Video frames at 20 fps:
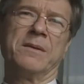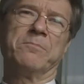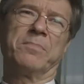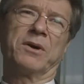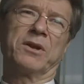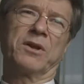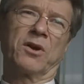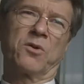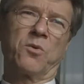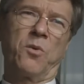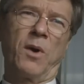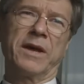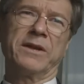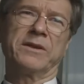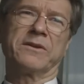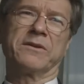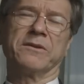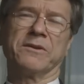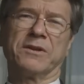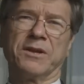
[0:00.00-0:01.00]
But a
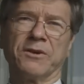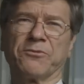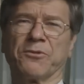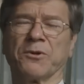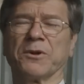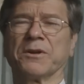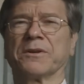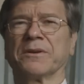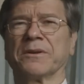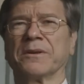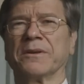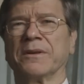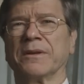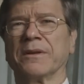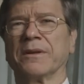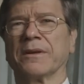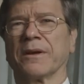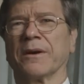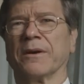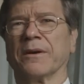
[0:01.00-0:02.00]
quite different
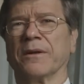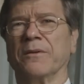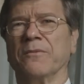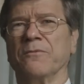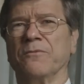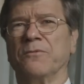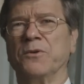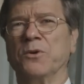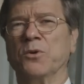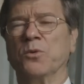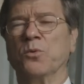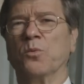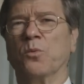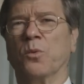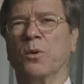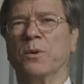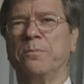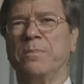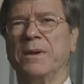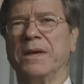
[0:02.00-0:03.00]
view
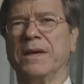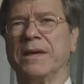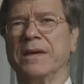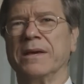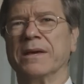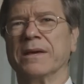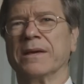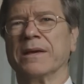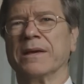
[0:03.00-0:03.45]
would be